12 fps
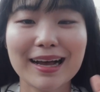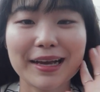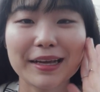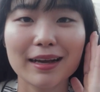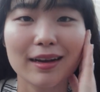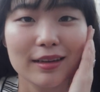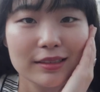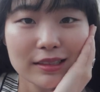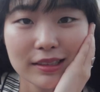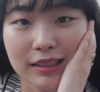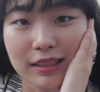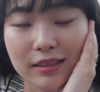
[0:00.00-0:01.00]
Hi guys,
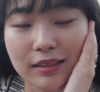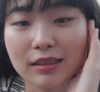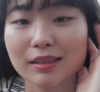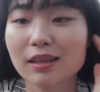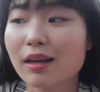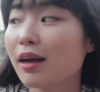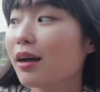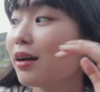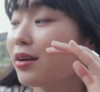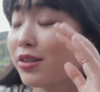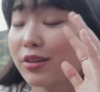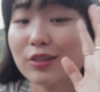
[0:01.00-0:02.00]
since
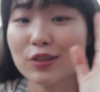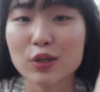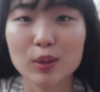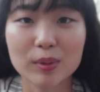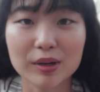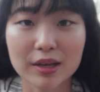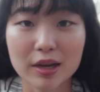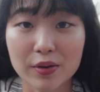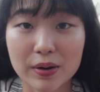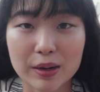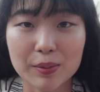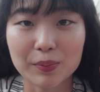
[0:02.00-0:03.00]
there's nobody
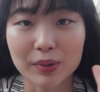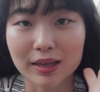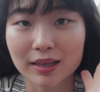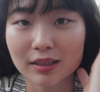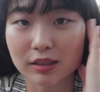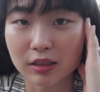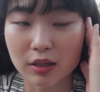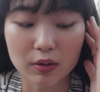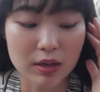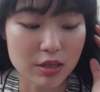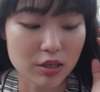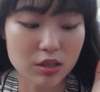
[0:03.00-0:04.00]
around me, so
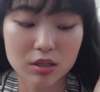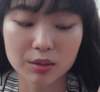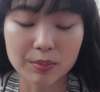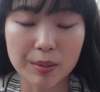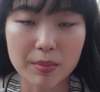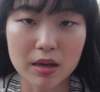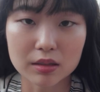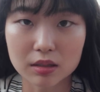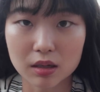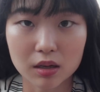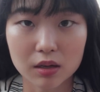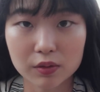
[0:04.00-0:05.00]
I just took my
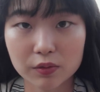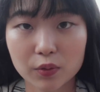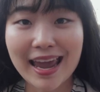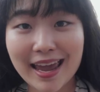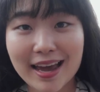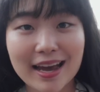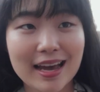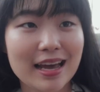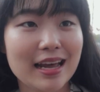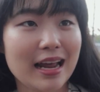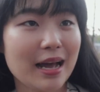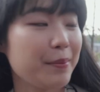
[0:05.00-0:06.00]
mask off,
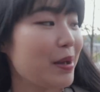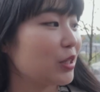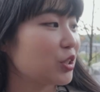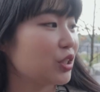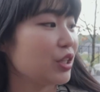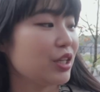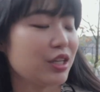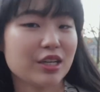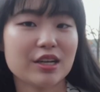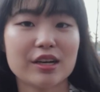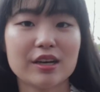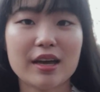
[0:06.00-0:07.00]
and I'm actually
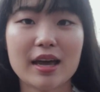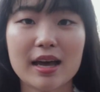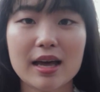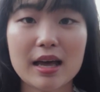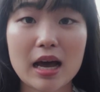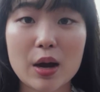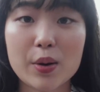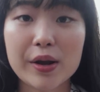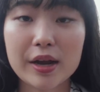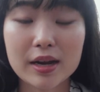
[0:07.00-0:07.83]
here at our